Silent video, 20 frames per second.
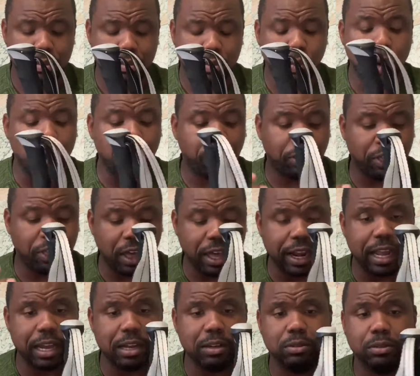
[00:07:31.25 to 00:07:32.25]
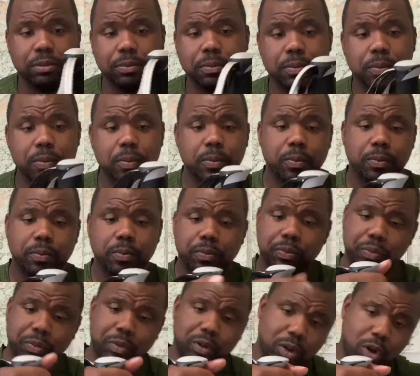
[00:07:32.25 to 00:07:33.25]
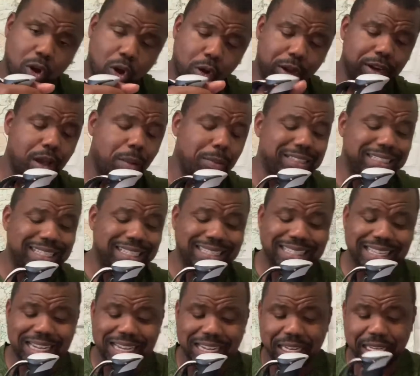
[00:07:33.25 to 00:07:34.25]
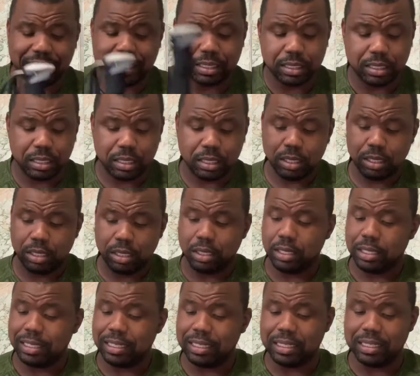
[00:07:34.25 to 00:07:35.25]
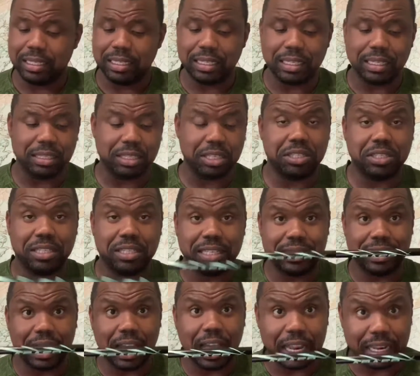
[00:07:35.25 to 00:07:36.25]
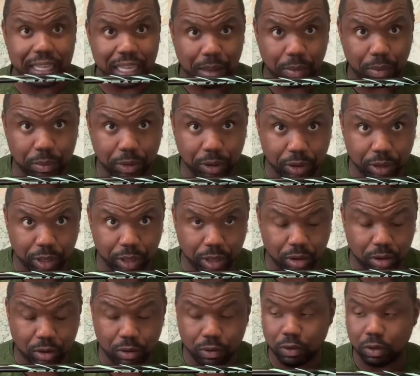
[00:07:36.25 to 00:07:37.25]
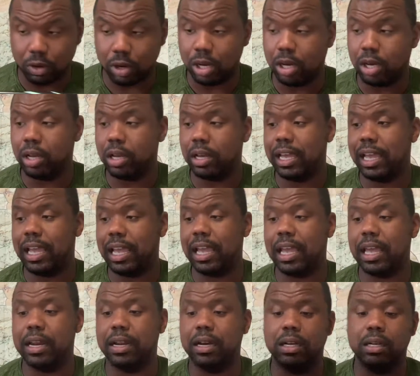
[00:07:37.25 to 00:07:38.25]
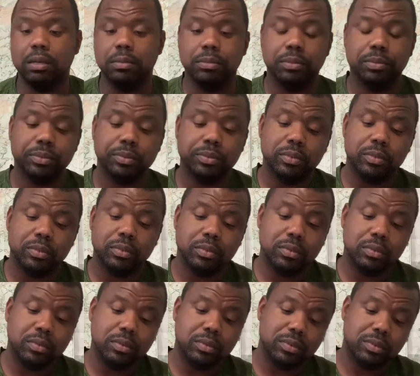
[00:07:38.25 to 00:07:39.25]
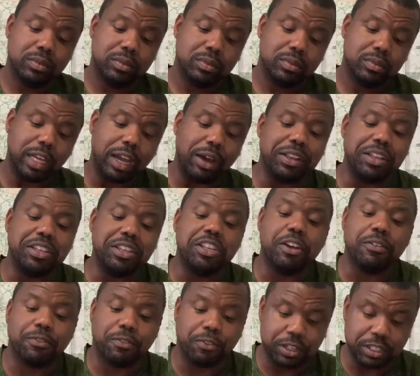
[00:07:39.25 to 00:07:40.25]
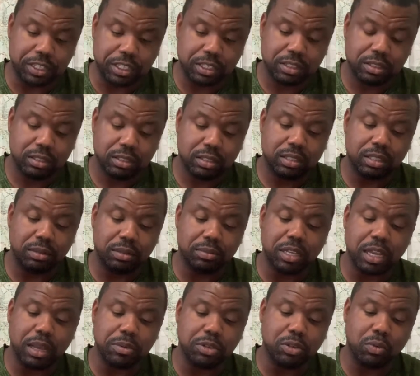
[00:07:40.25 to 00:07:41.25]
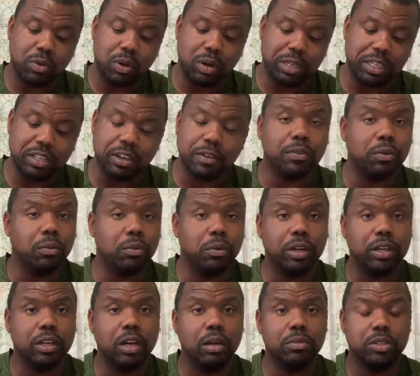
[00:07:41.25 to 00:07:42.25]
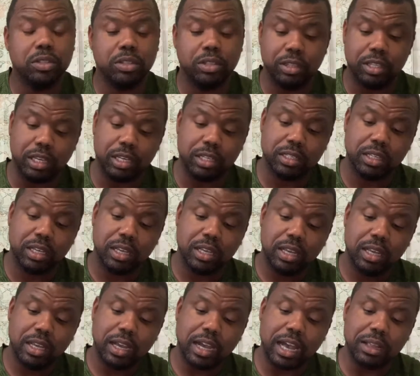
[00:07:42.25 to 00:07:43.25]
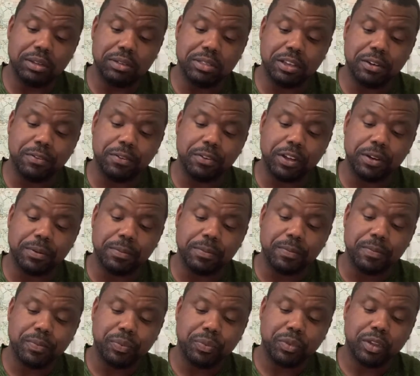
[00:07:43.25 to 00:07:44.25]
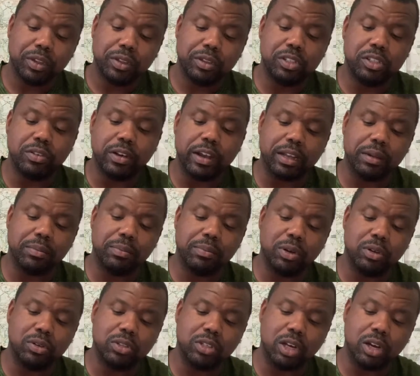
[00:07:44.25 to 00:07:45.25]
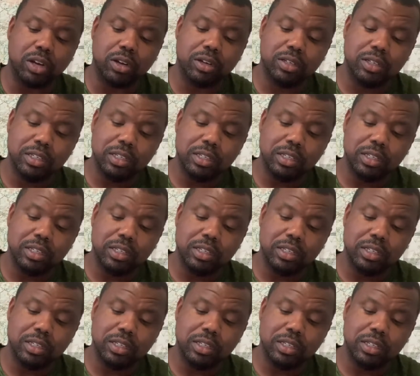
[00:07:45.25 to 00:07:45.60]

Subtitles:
well thought out, ergonomics design, just design capability overall, and how different. Sometimes you want to be different when it comes to things. How different these trekking poles are.